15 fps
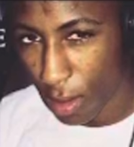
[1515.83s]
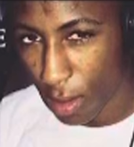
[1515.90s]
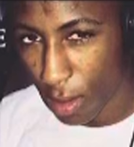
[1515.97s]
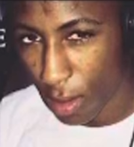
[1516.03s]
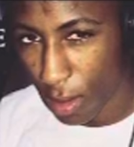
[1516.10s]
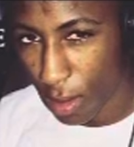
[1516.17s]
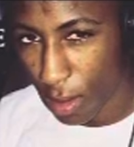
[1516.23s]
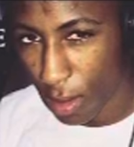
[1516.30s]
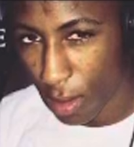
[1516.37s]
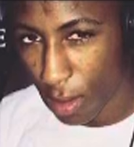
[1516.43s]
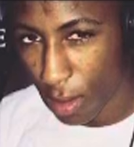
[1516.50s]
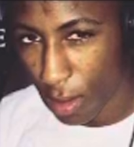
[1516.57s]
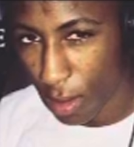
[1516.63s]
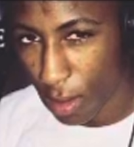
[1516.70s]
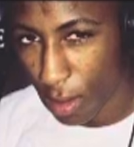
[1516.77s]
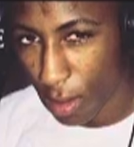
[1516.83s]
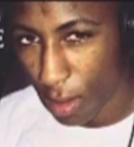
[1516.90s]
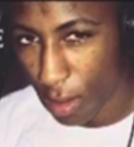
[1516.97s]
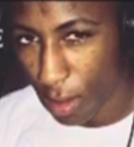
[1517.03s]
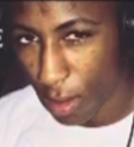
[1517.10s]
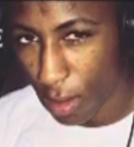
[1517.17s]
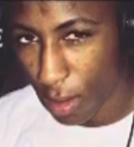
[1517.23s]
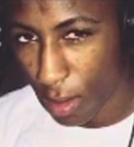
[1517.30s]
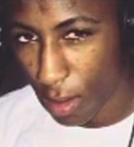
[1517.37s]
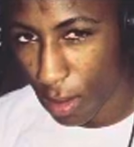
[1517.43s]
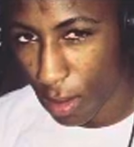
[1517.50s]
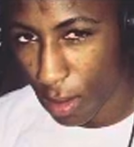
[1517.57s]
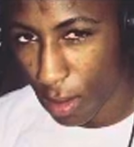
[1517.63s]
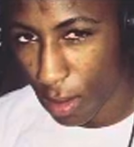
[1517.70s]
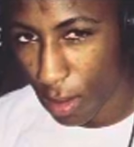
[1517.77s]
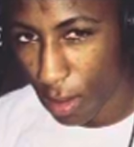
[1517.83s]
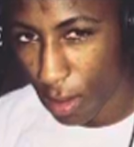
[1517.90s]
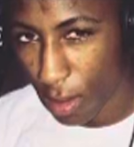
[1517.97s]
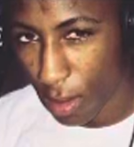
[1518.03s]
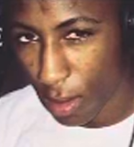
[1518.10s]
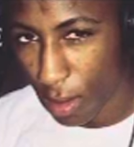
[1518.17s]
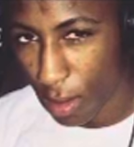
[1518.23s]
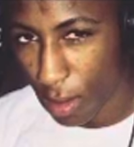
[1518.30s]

No words are spoken by the person on screen.